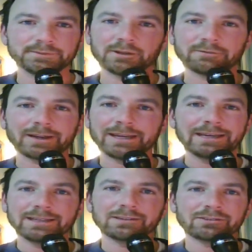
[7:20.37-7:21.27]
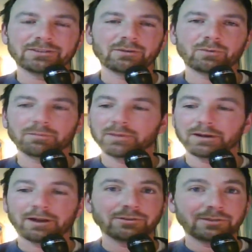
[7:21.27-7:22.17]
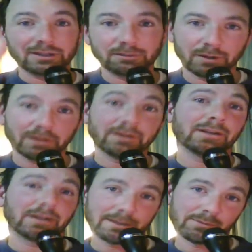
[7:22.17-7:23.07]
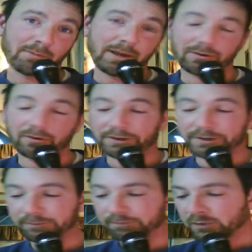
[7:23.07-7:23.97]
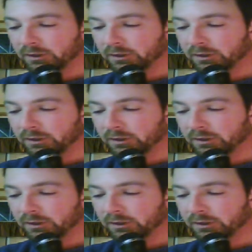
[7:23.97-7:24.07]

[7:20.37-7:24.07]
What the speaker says: If I can't get this done in 1 minute, I'll just hit the button, and it comes back on again.